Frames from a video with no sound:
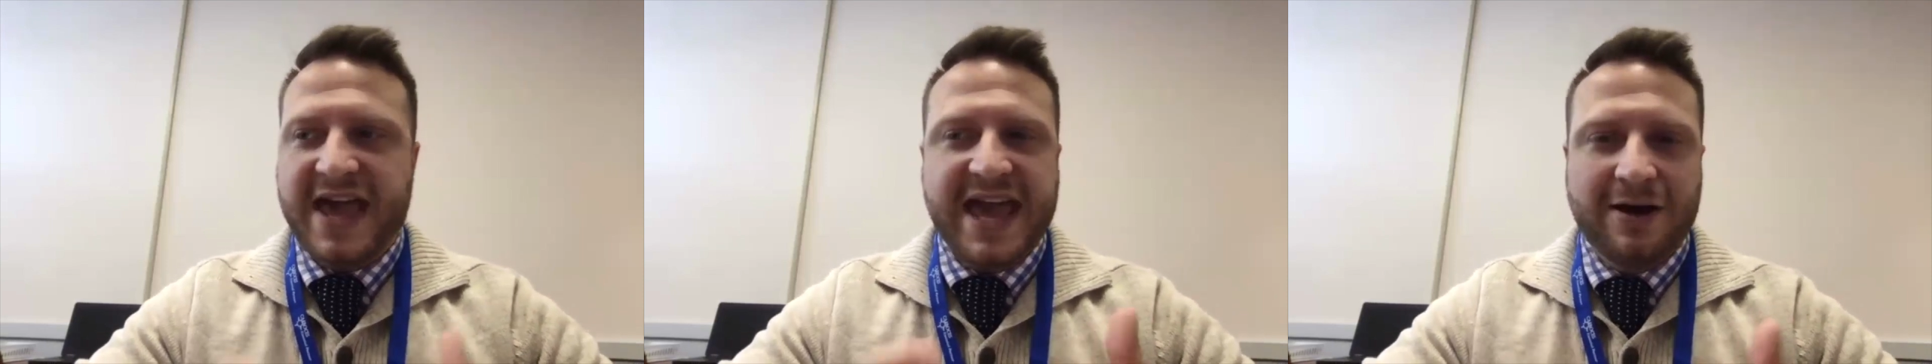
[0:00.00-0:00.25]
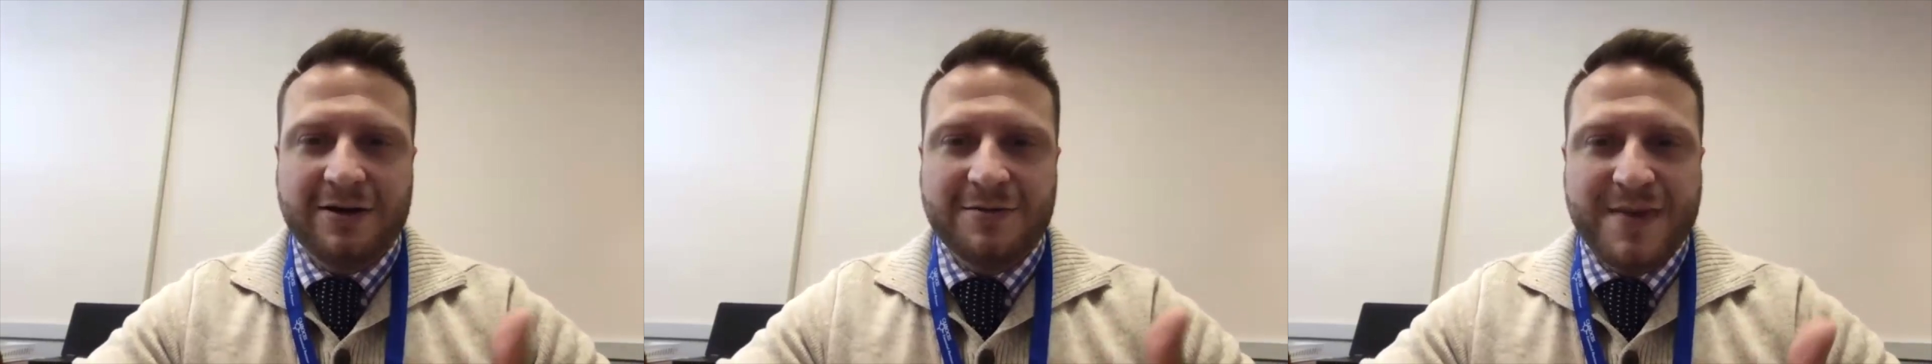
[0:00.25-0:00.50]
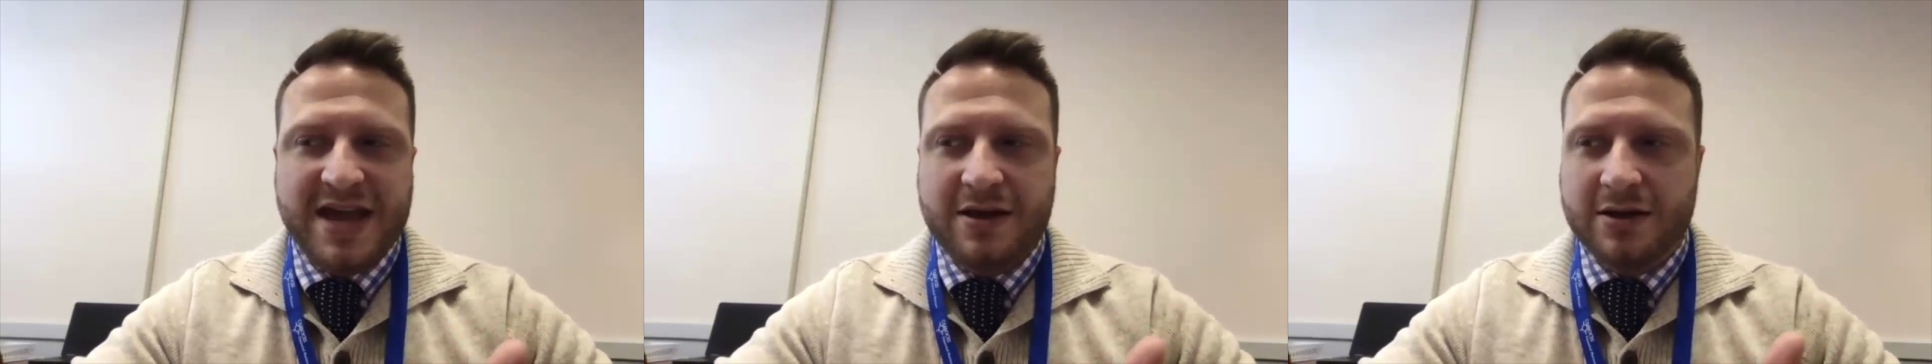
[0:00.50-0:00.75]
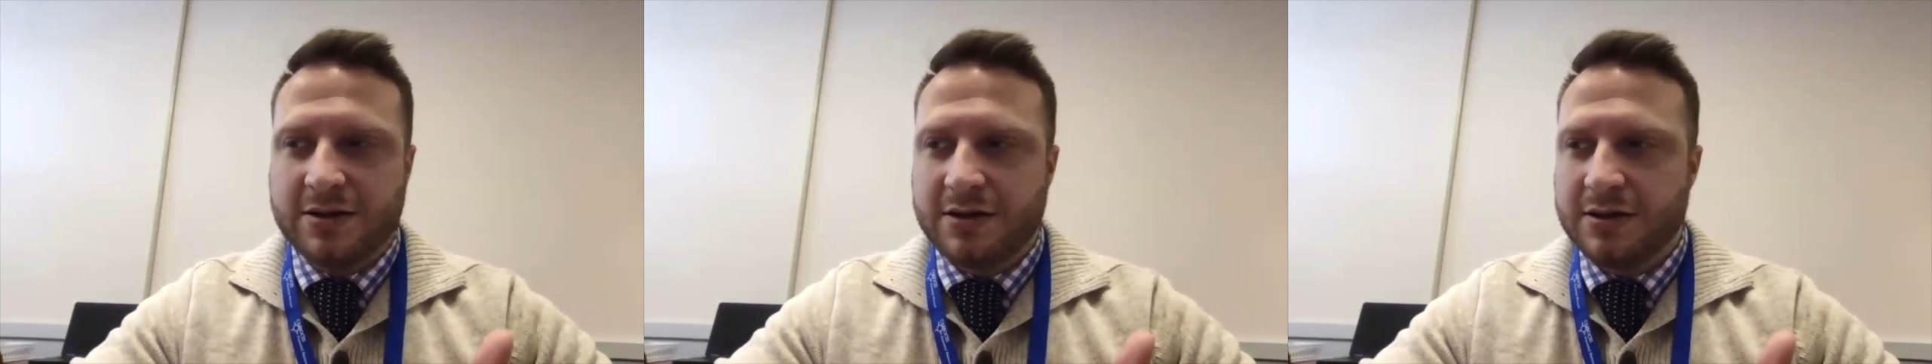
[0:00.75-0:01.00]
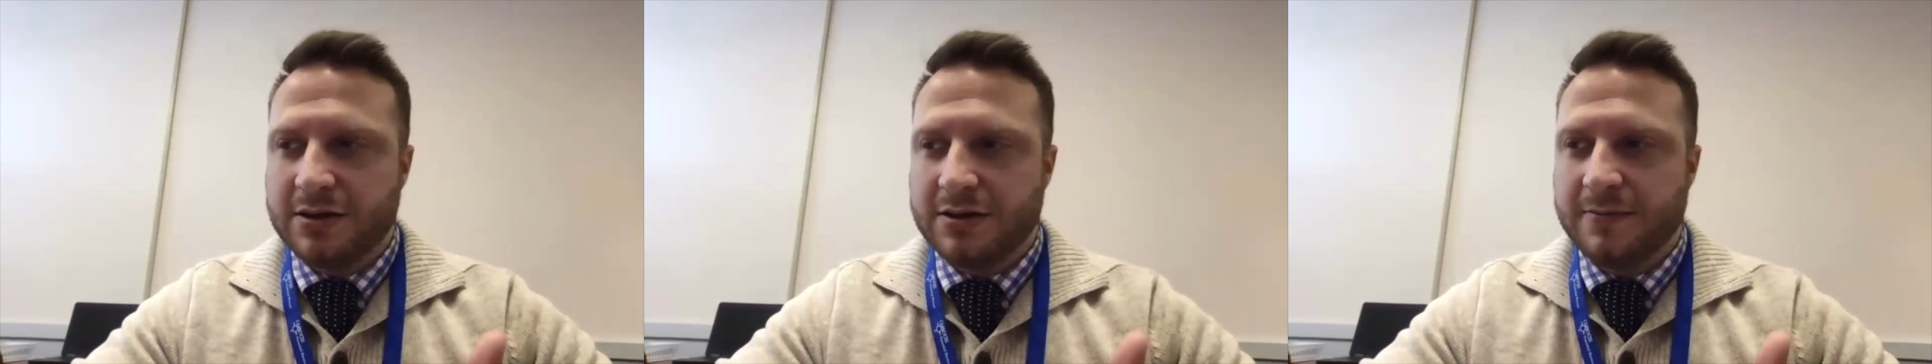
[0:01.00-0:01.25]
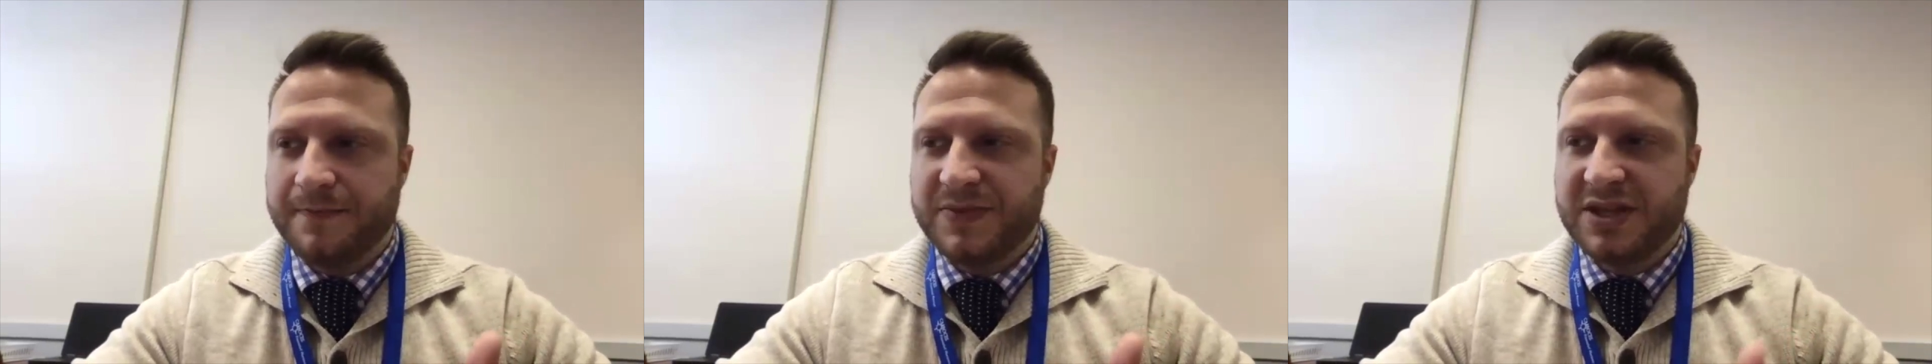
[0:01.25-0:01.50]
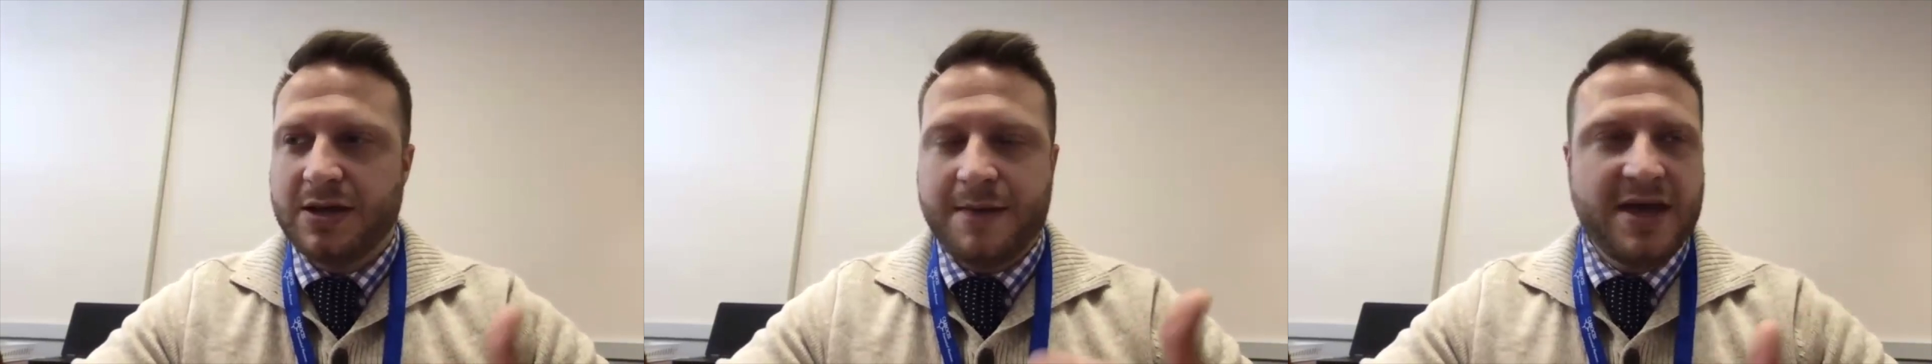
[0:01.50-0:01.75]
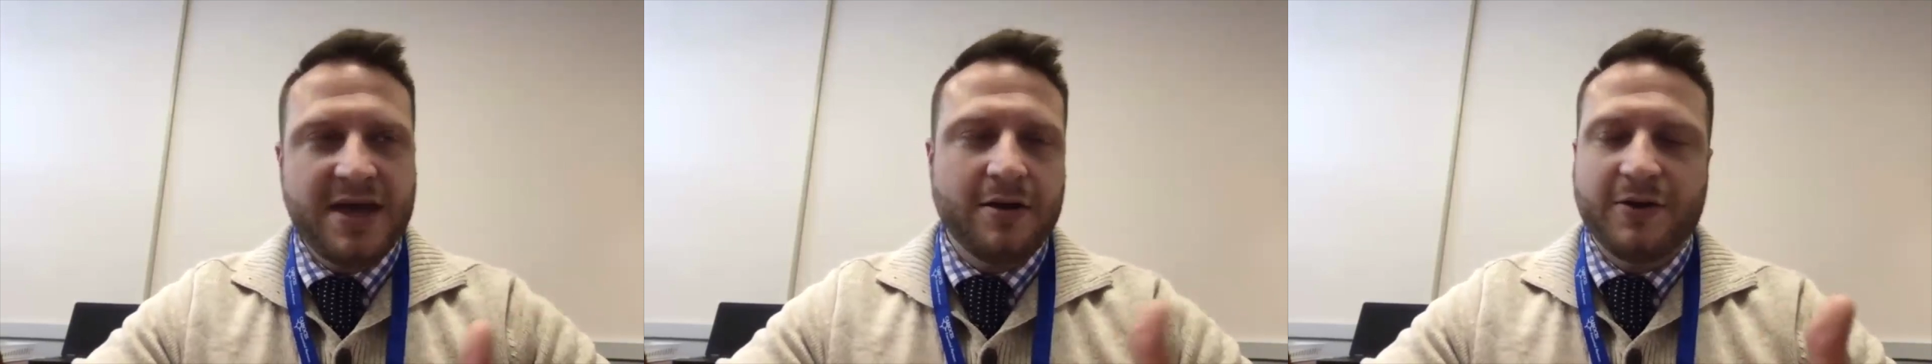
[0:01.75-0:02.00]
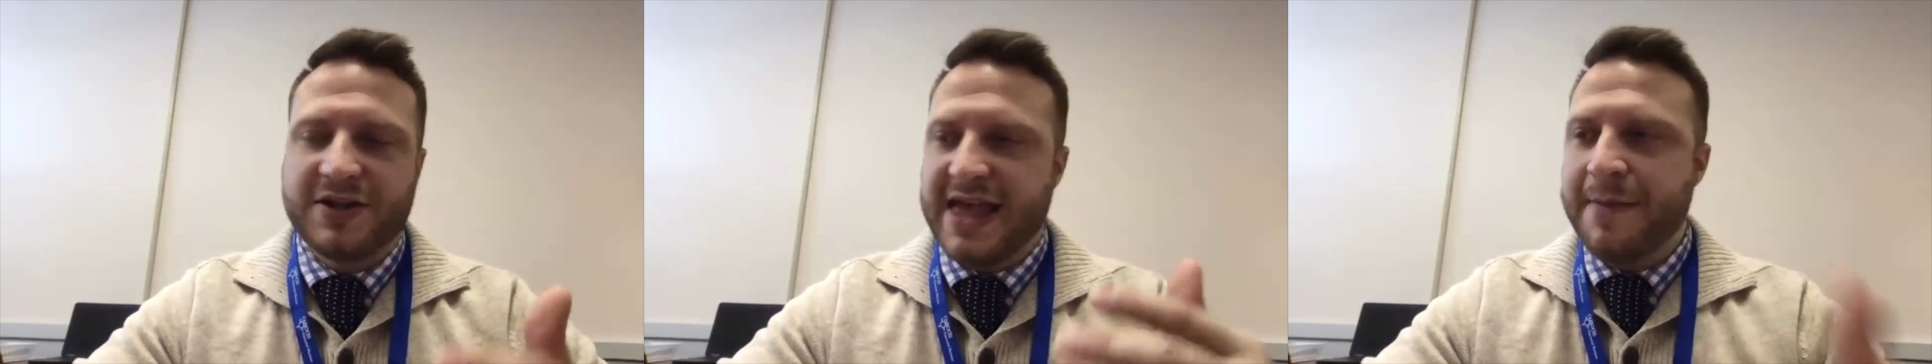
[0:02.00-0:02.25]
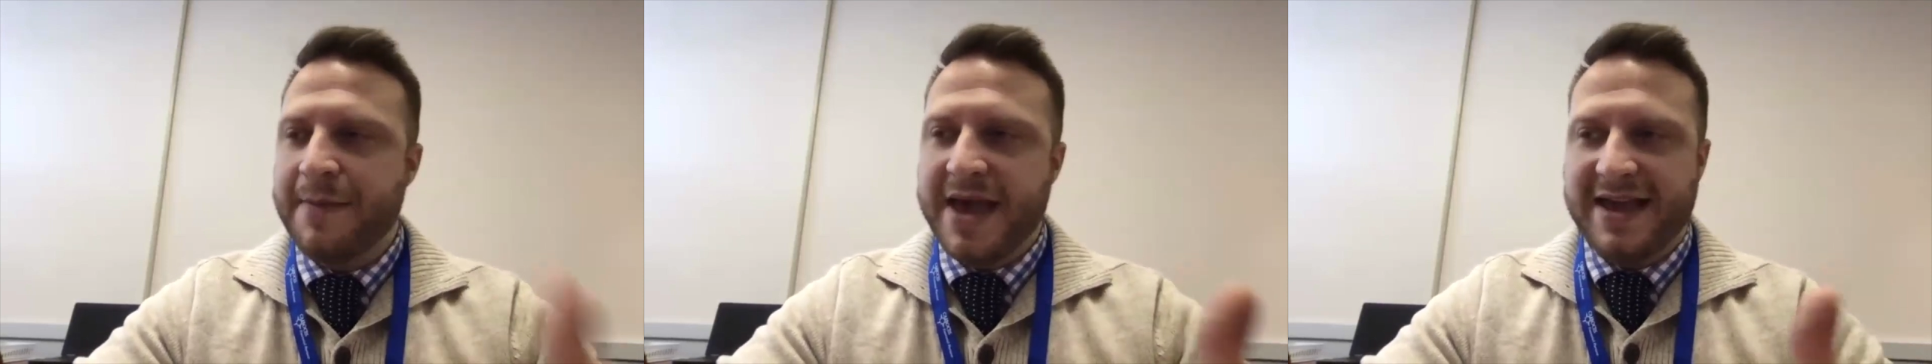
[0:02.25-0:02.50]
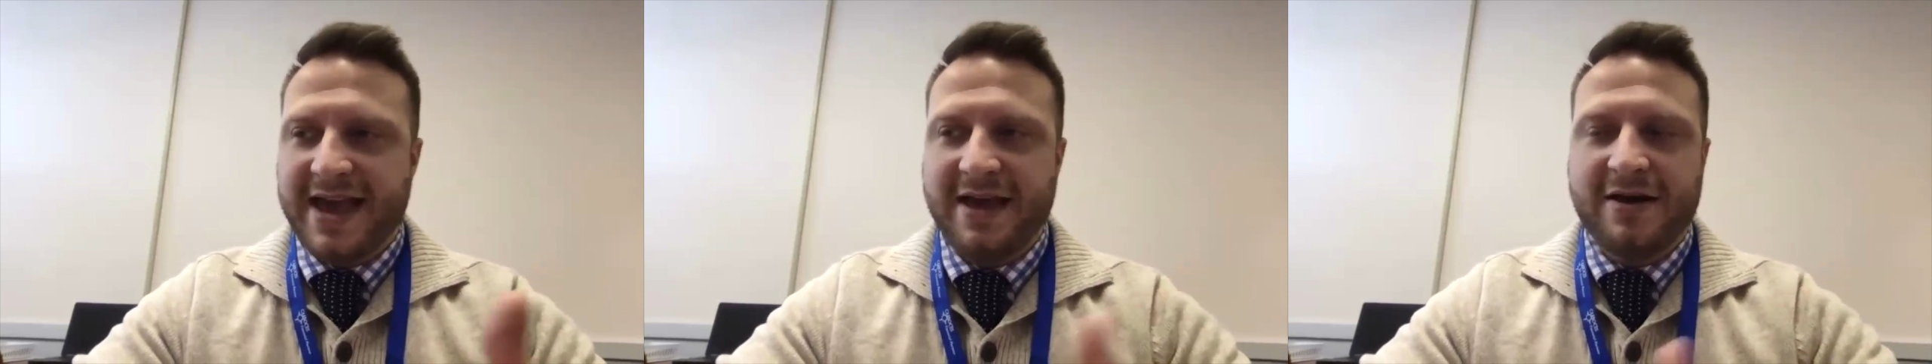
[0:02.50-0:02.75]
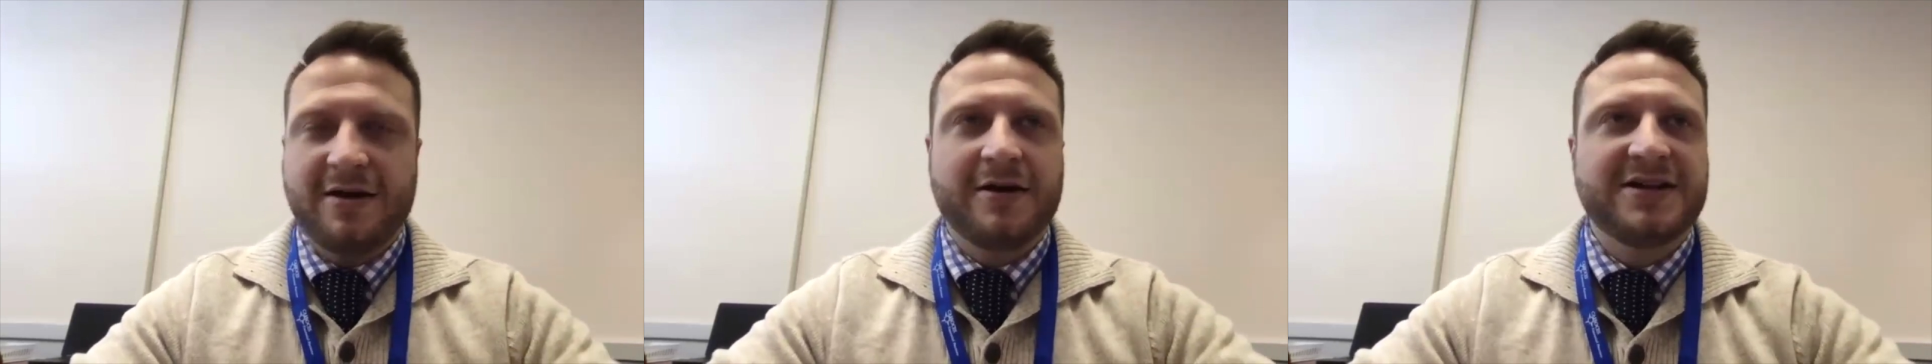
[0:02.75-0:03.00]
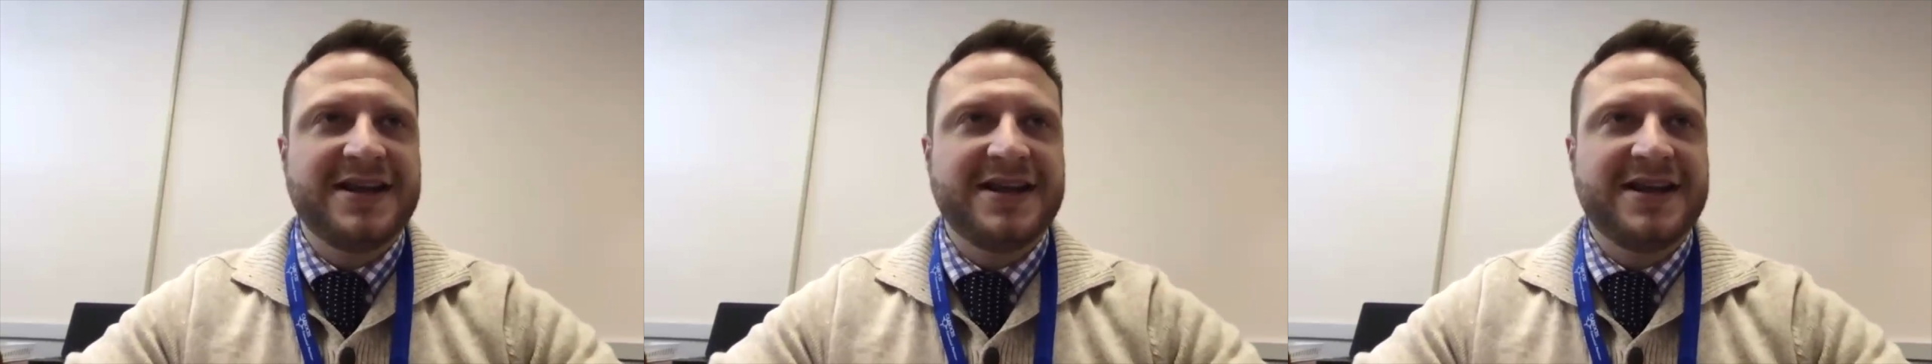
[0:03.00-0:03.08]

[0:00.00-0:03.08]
AR Makr, M A K R.